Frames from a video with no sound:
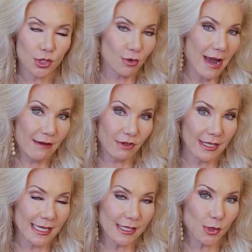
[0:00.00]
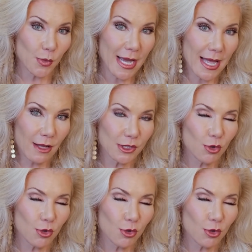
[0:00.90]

travel as well.